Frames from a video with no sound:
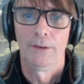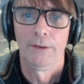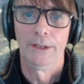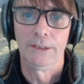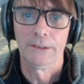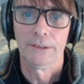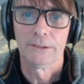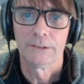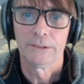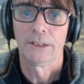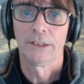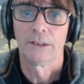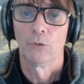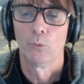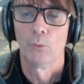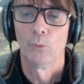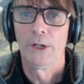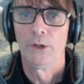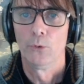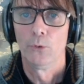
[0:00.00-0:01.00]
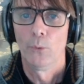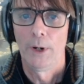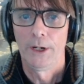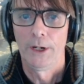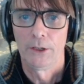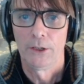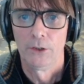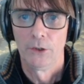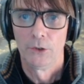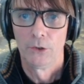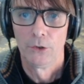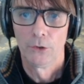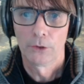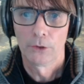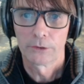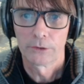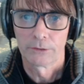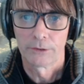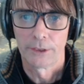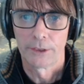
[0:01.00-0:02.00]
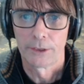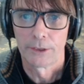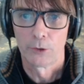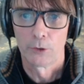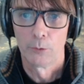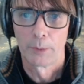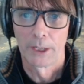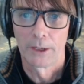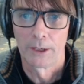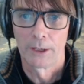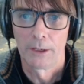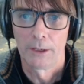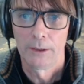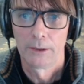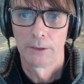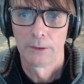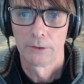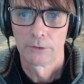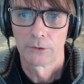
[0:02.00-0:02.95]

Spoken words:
this, that when do I not take an umbrella?